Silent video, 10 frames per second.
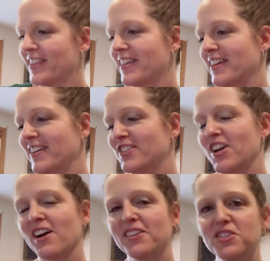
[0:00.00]
The
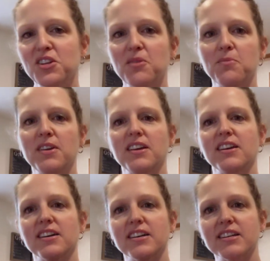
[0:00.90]
challenge can
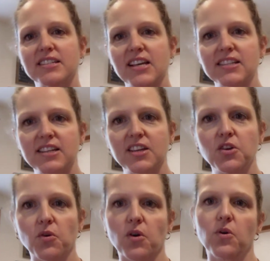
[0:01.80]
be assessing
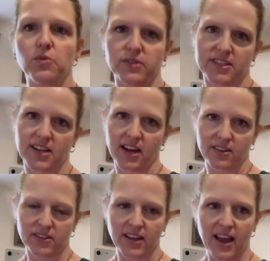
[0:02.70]
your own
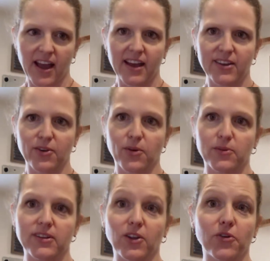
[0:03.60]
style, your
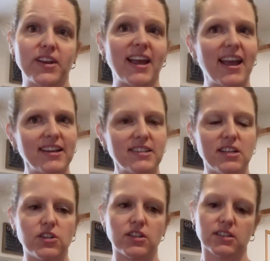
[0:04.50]
own learning and
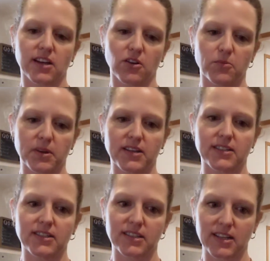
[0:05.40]
teaching style,
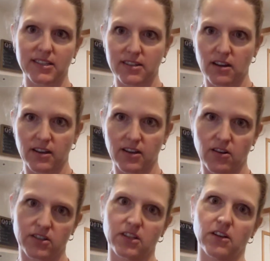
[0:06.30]
because let's not kid
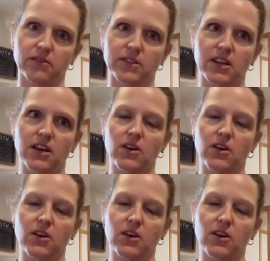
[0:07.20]
ourselves.